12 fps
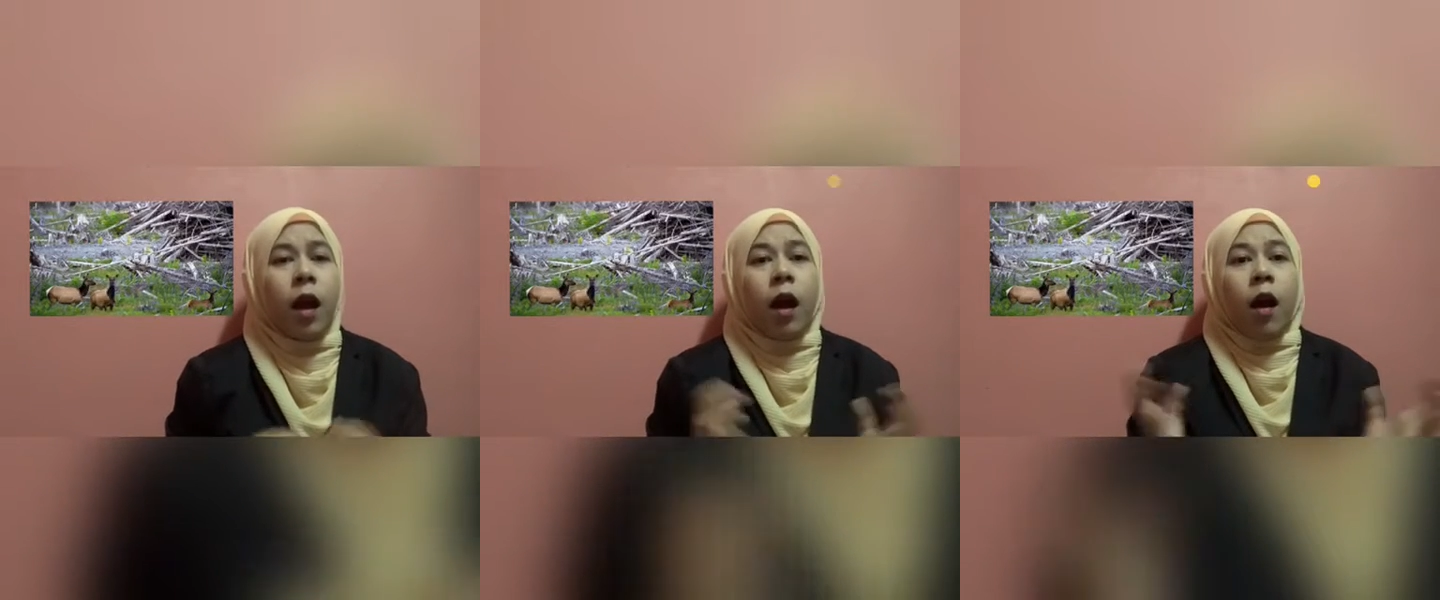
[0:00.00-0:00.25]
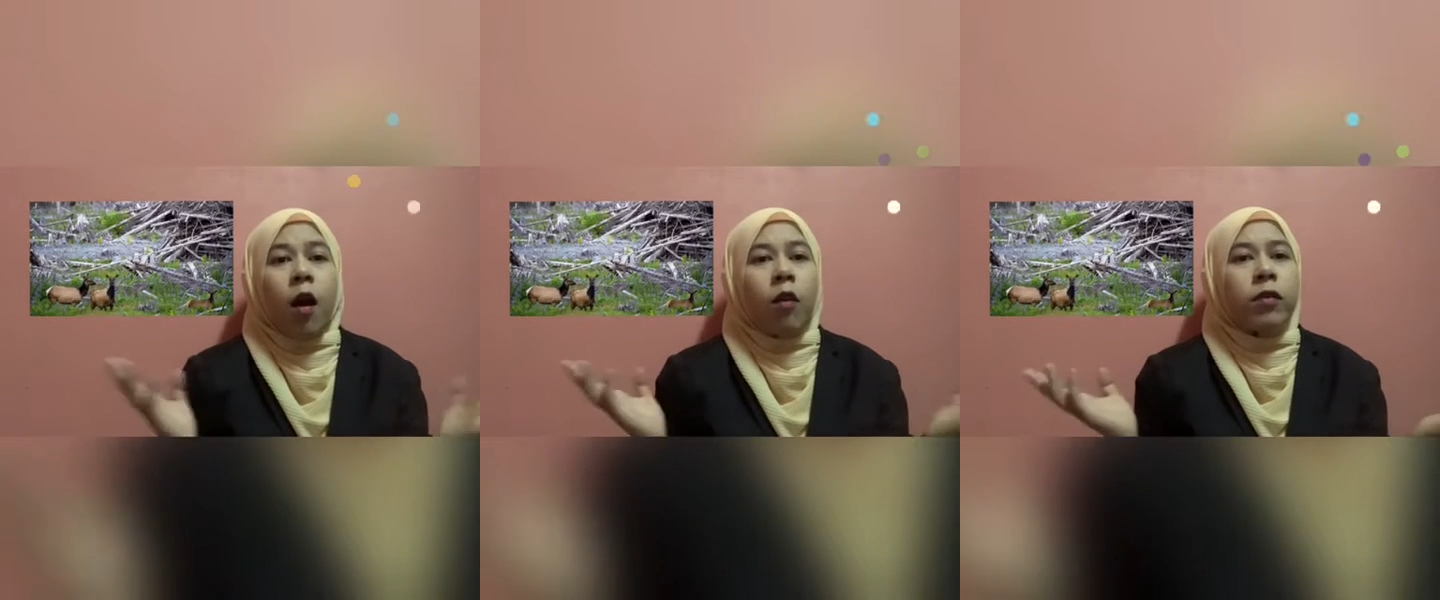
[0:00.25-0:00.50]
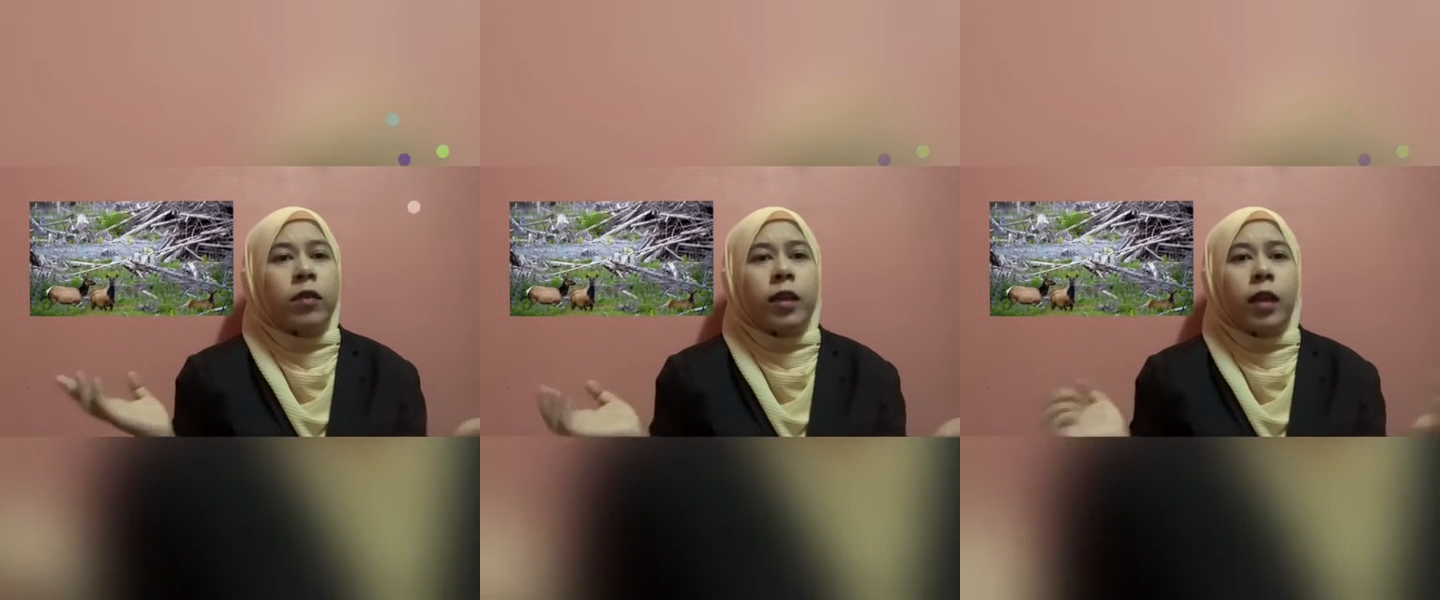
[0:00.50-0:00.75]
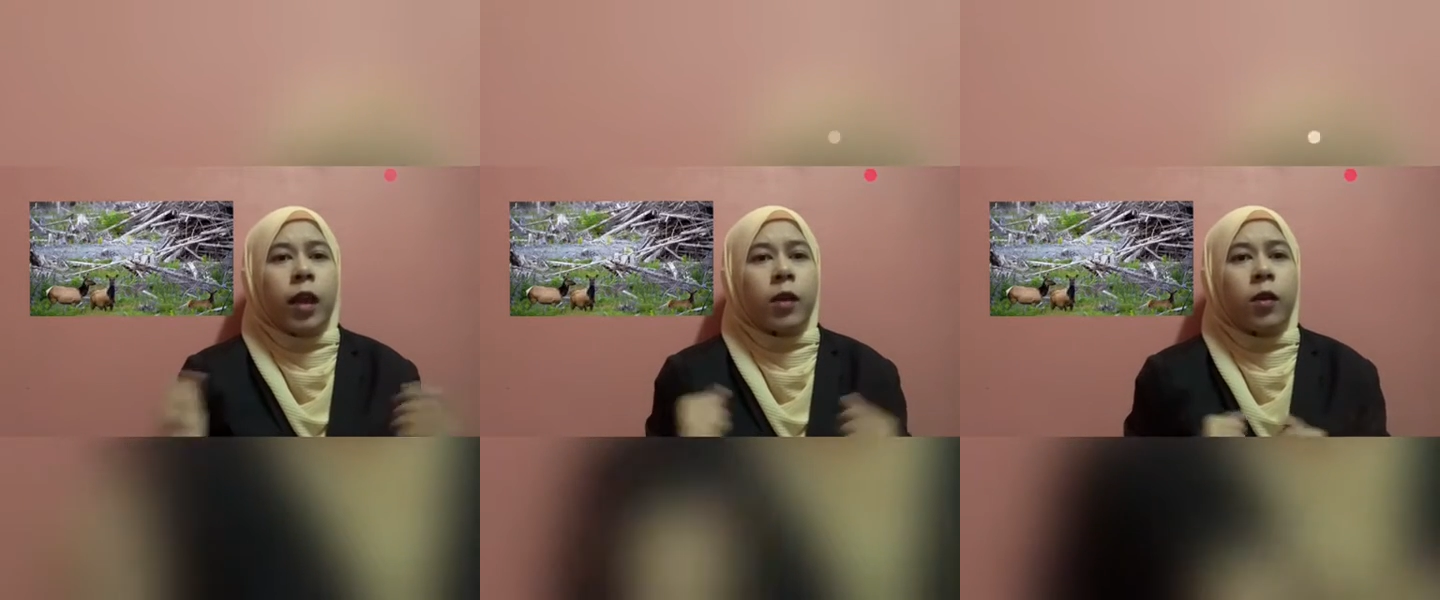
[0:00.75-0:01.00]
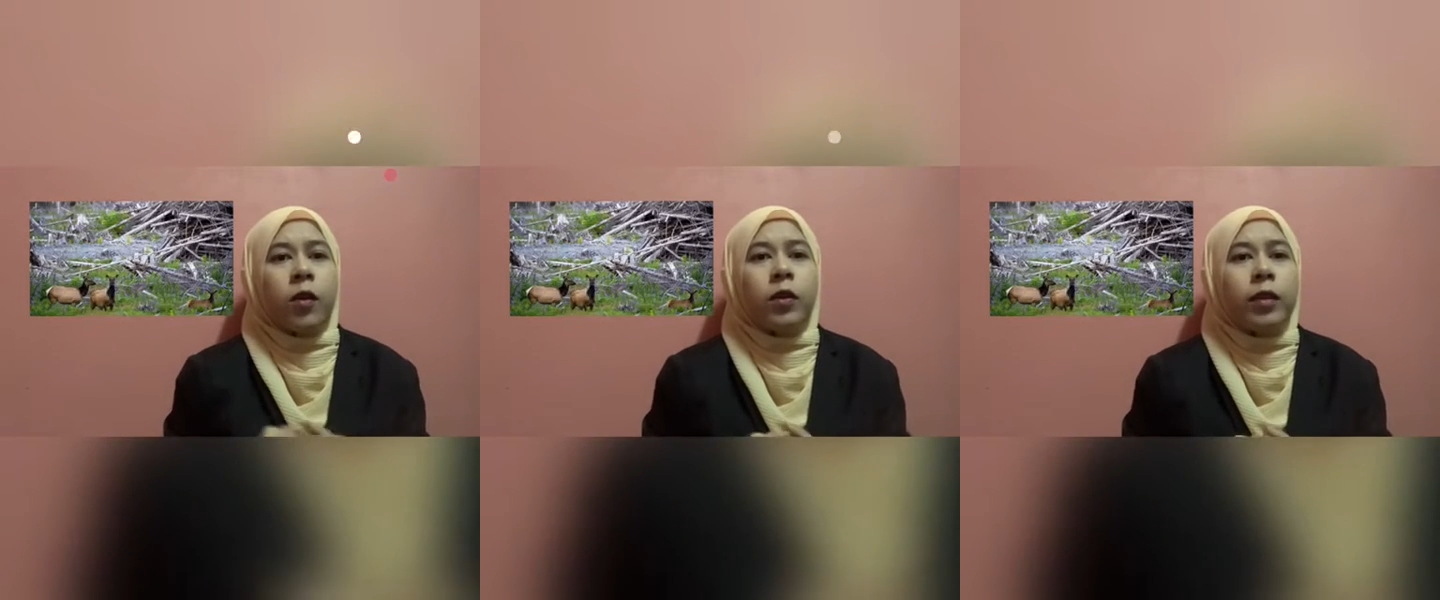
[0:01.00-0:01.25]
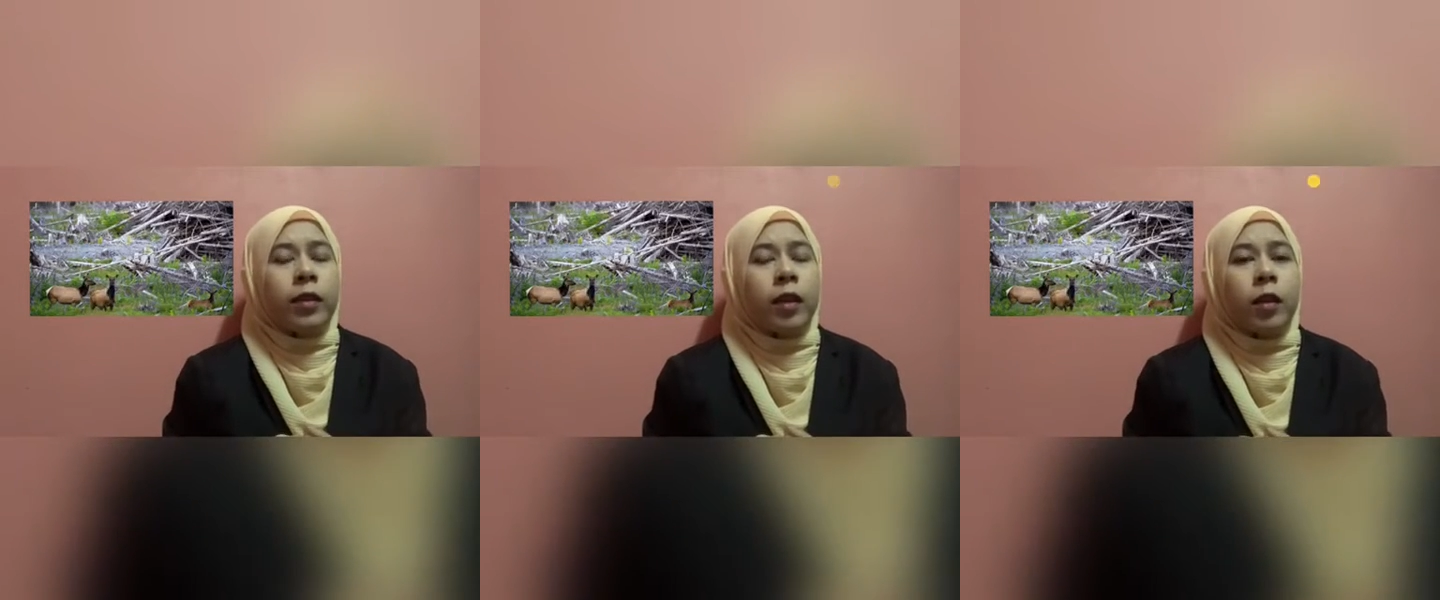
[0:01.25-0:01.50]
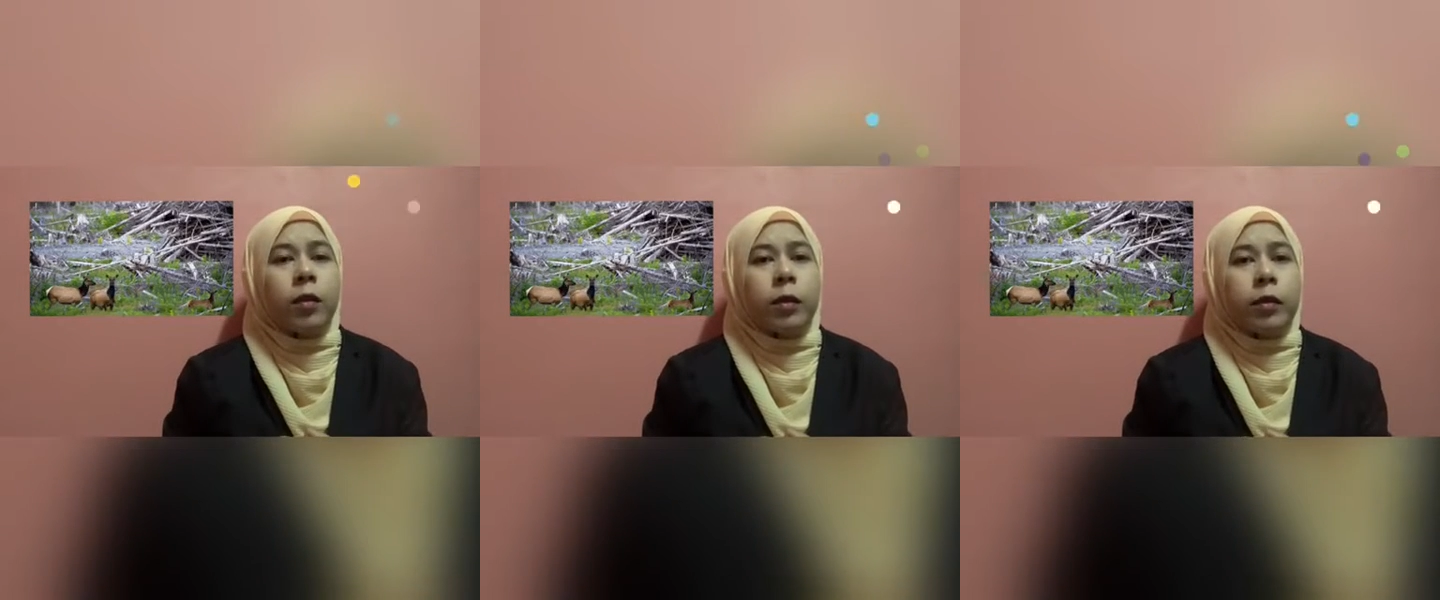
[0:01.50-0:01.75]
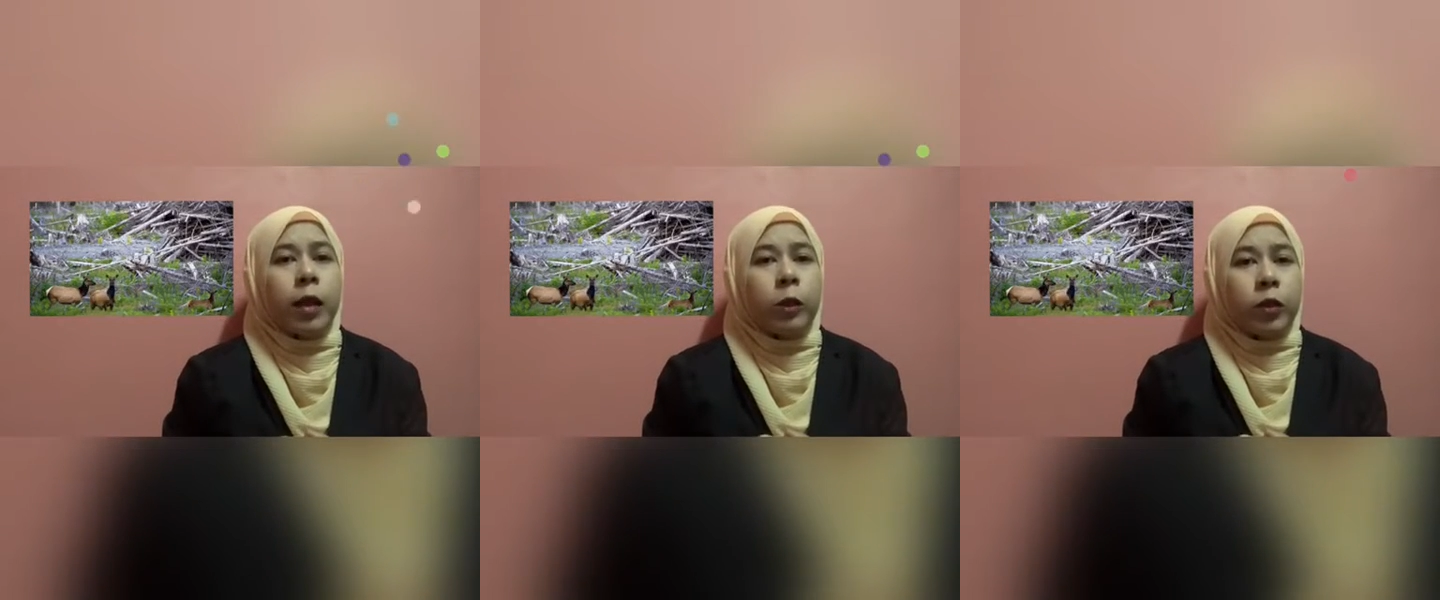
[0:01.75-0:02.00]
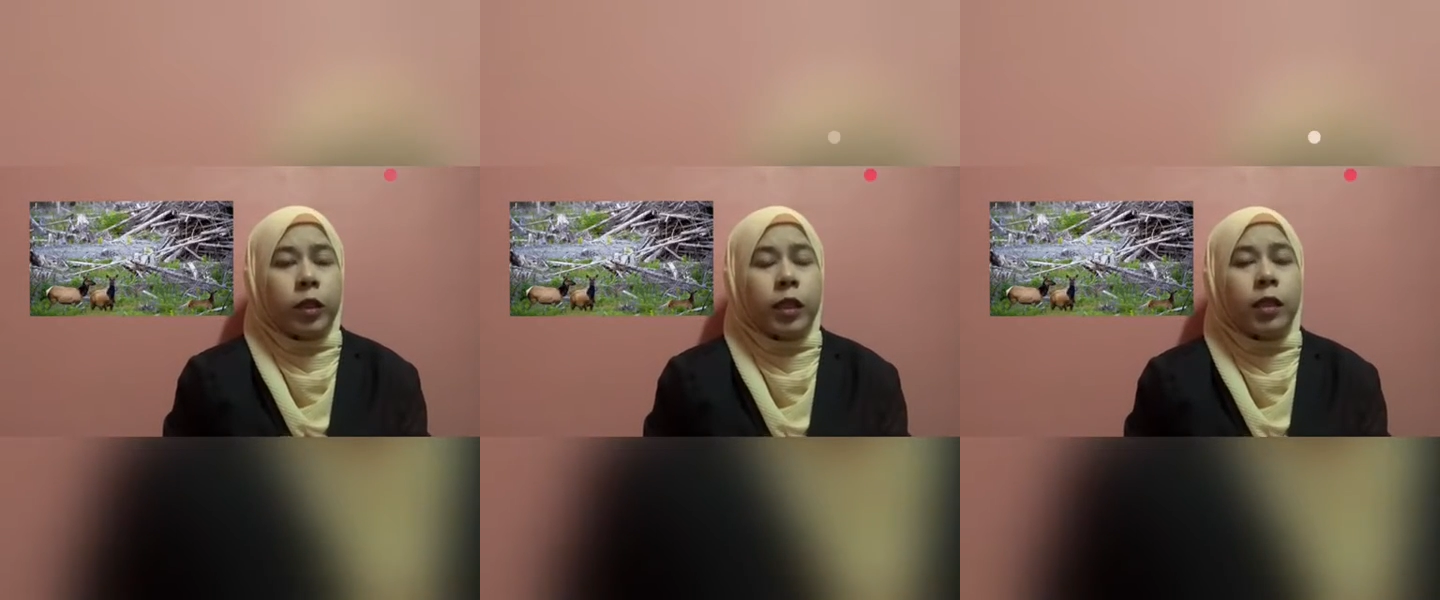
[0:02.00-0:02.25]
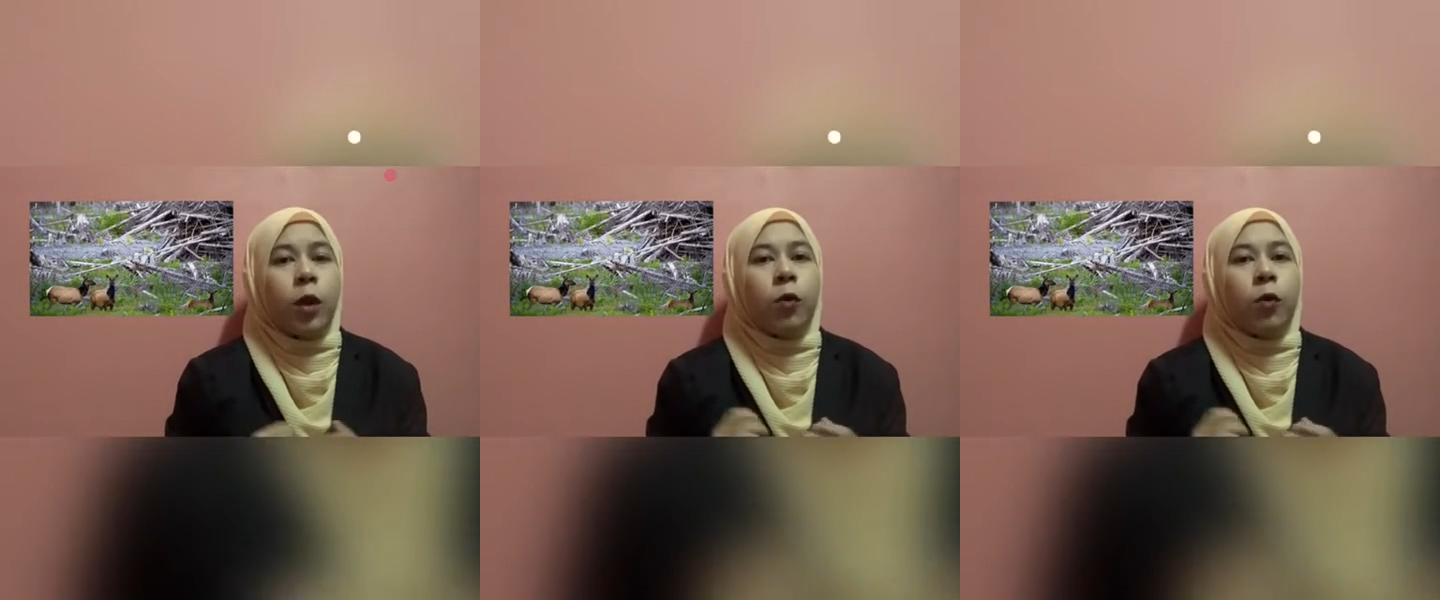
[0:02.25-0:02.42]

Overall ecological destruction